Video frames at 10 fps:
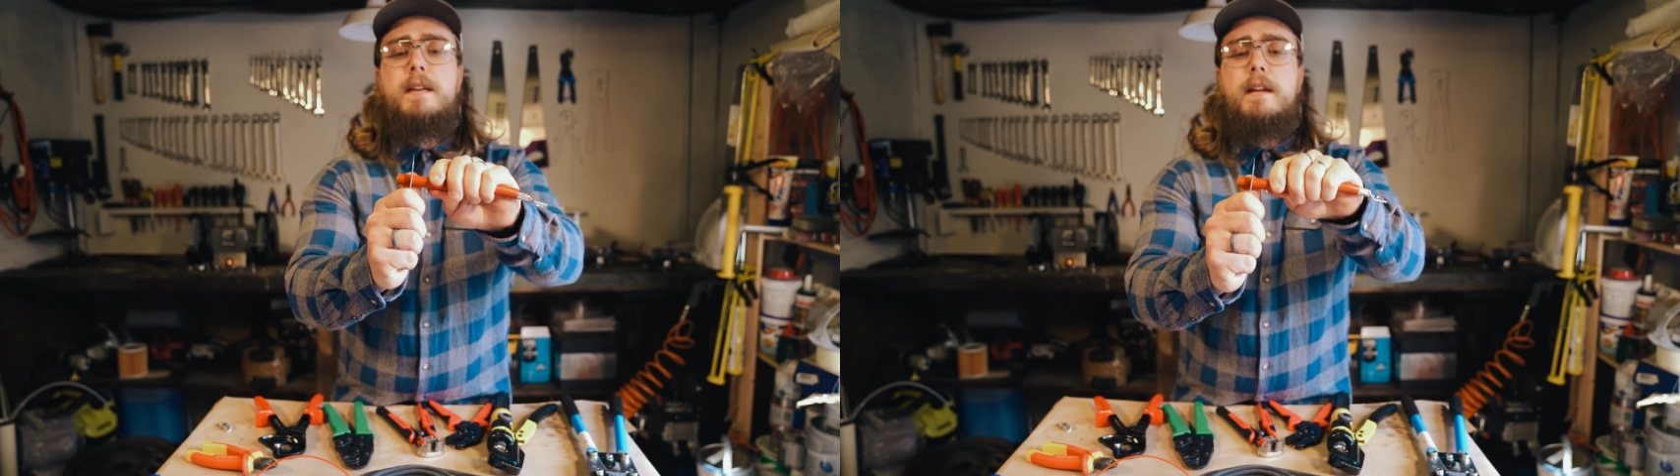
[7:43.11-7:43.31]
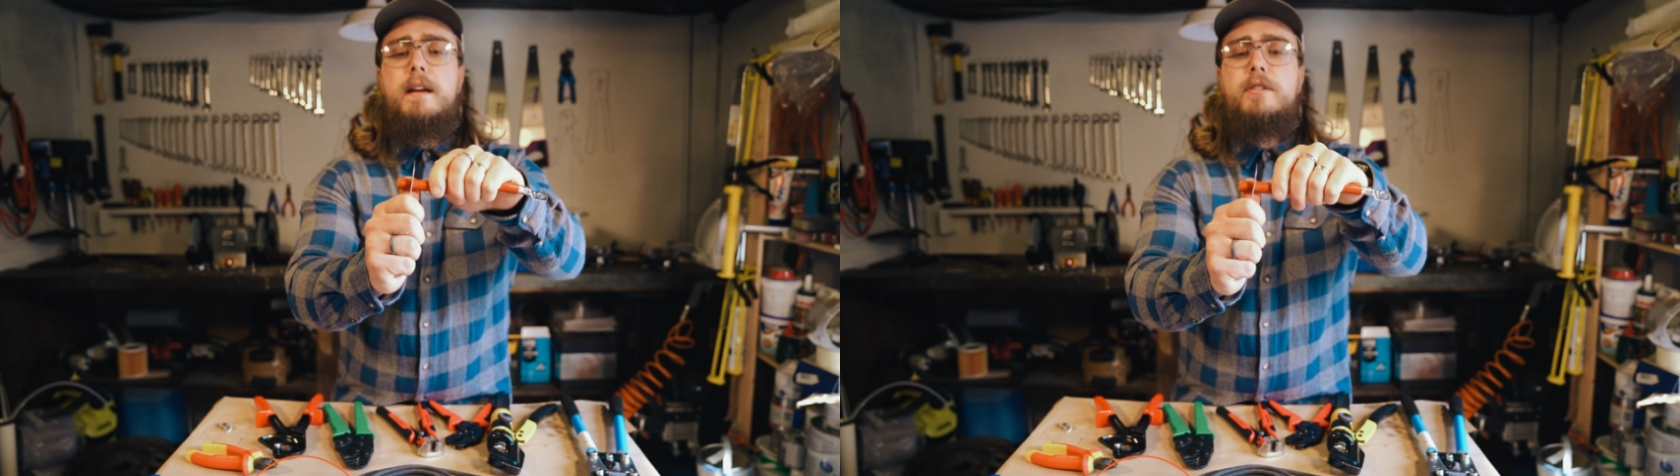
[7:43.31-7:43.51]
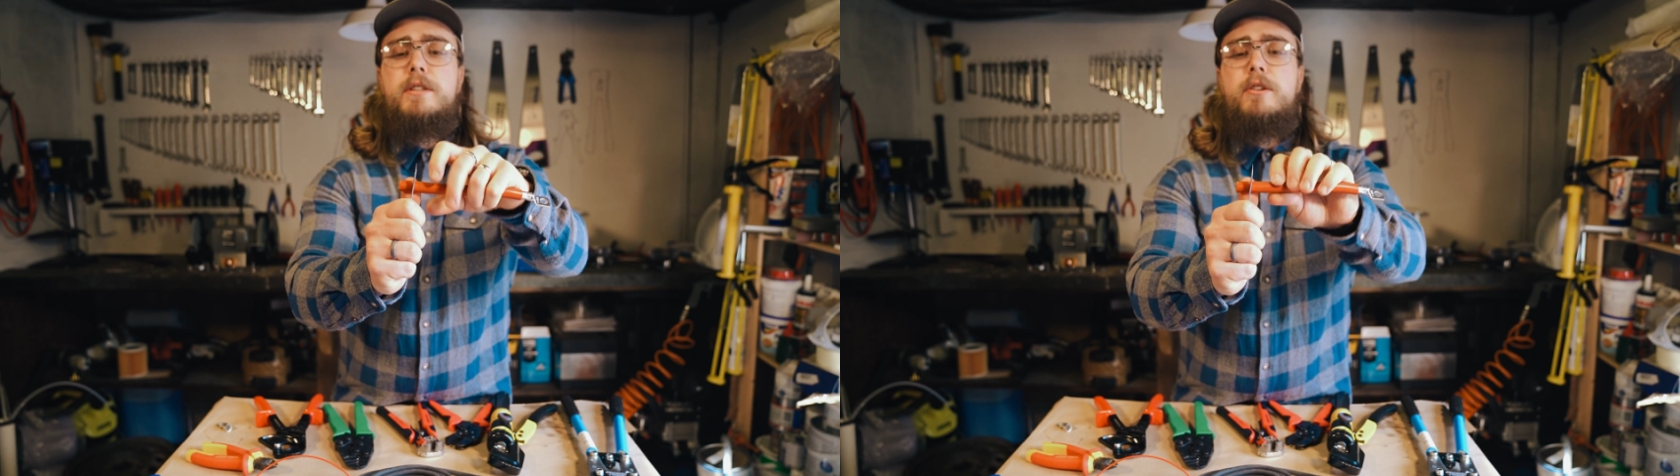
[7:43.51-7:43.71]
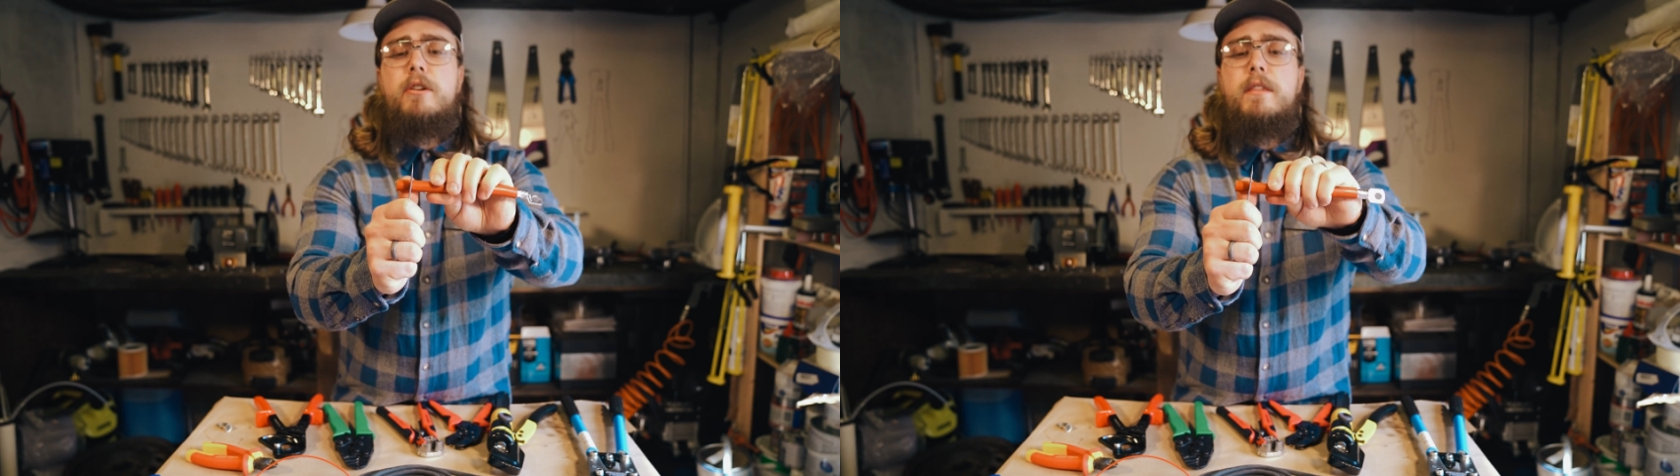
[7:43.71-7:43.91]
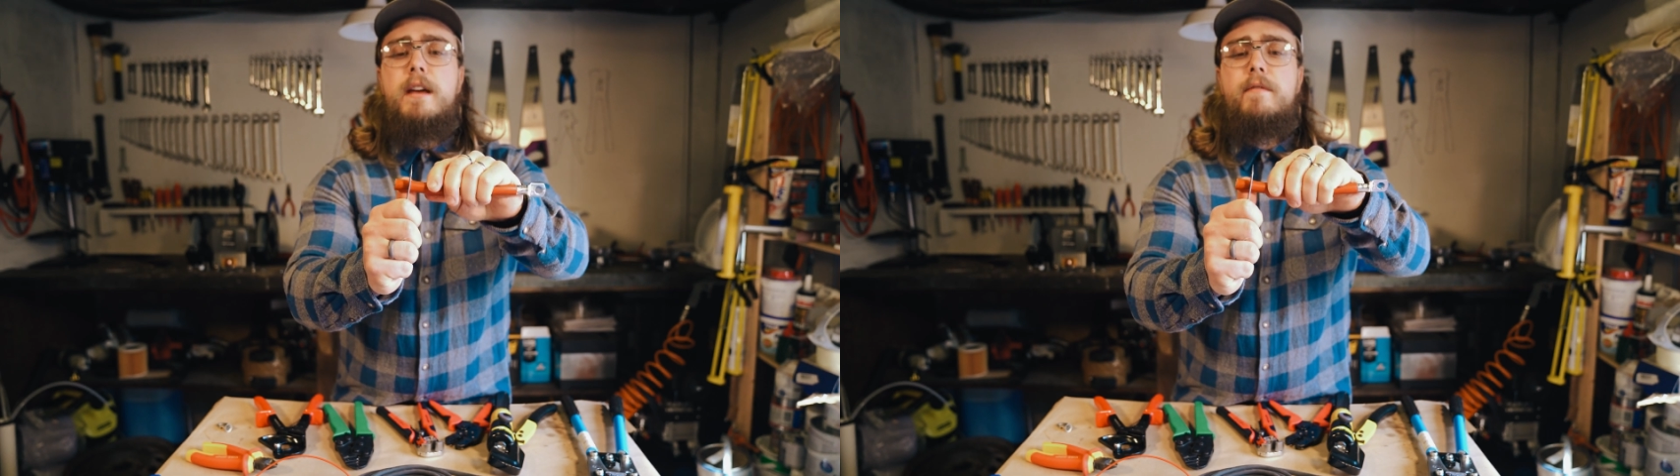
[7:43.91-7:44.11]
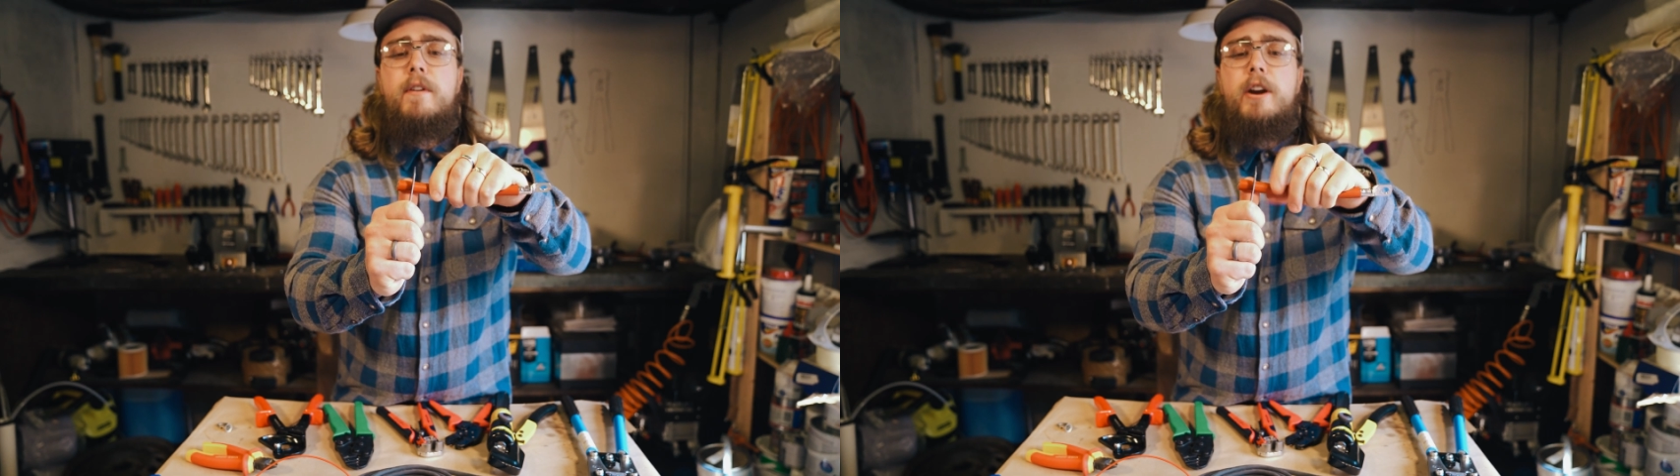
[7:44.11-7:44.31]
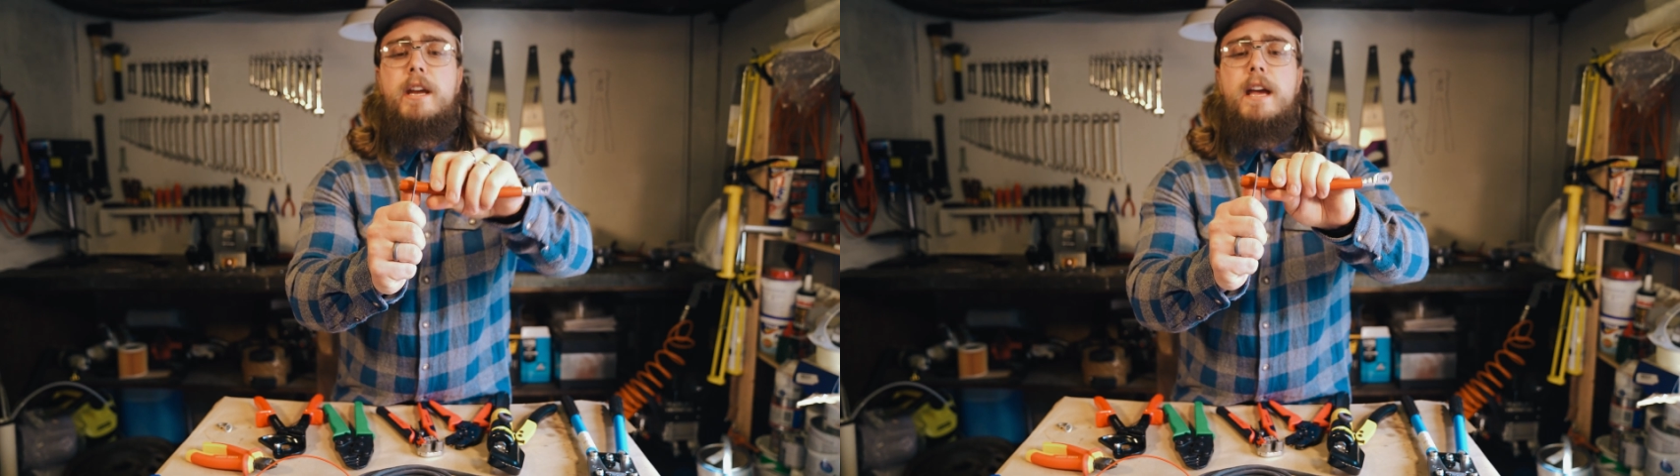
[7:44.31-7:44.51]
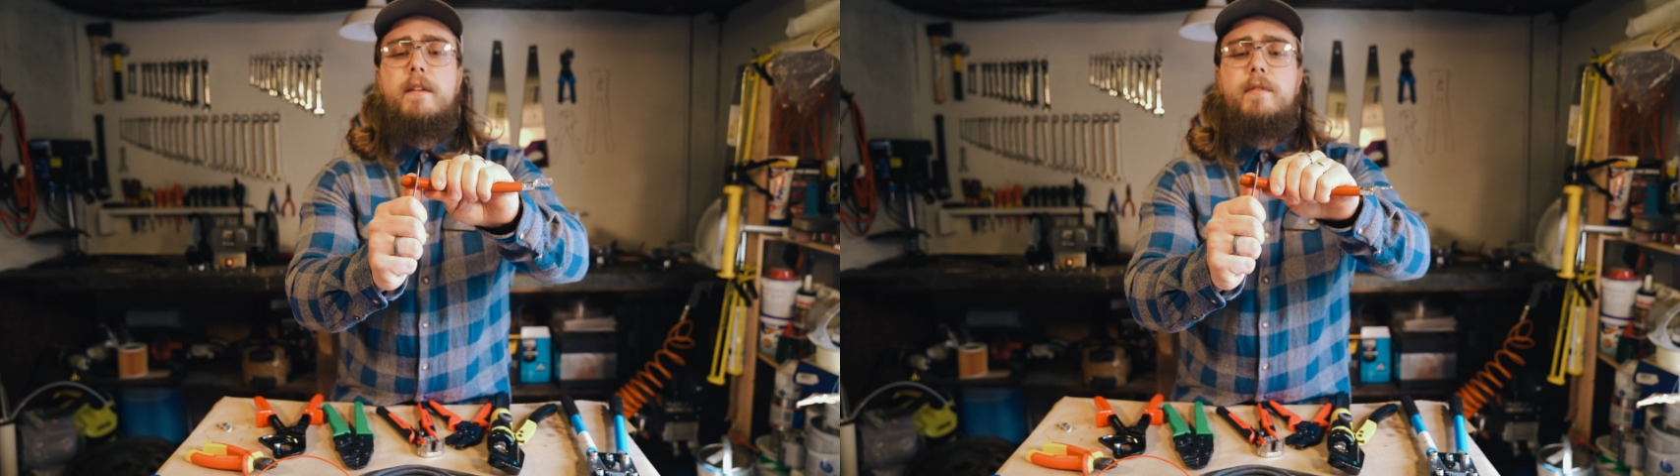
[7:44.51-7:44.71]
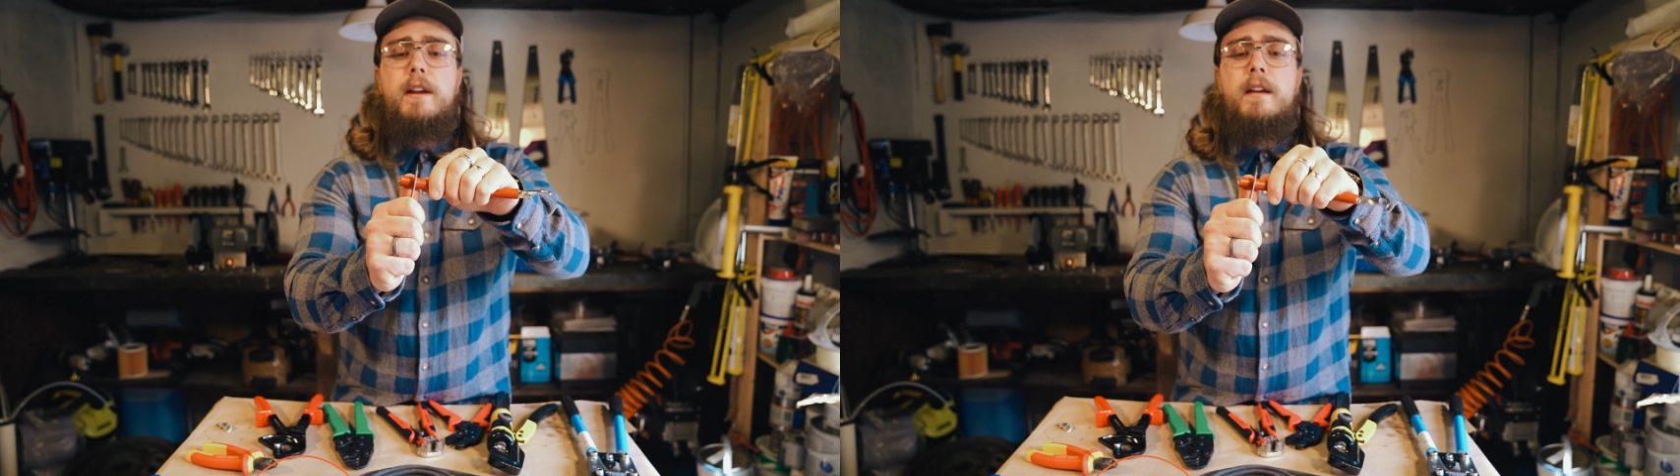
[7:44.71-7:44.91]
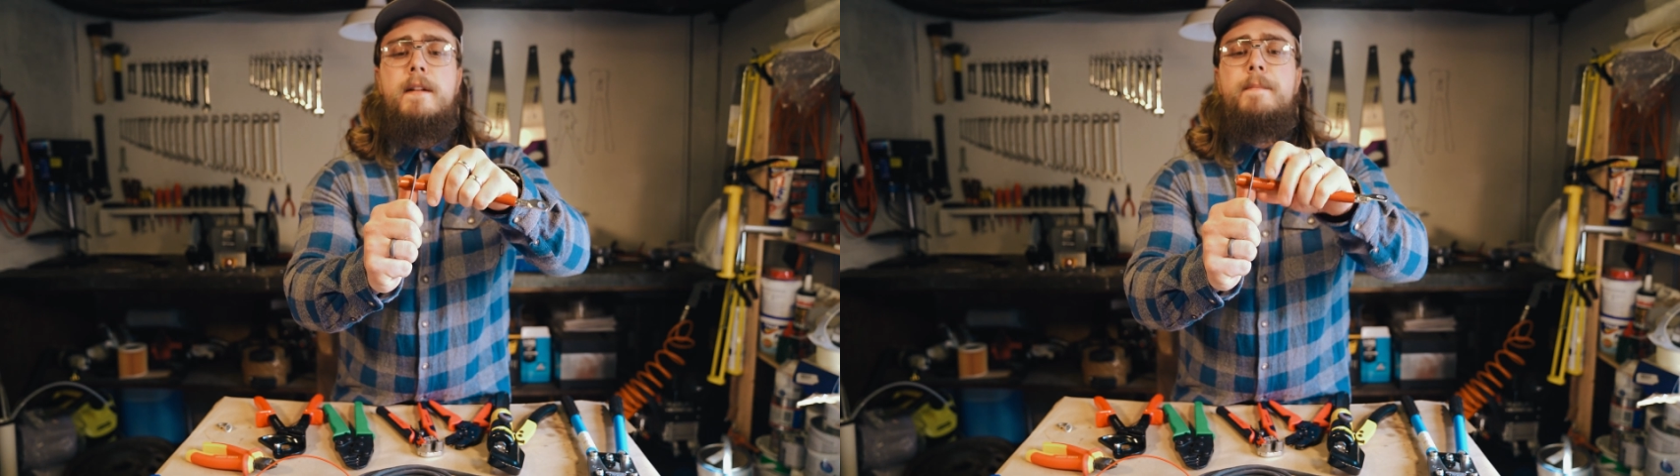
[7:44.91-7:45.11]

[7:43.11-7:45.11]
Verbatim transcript: and I just turn that very carefully.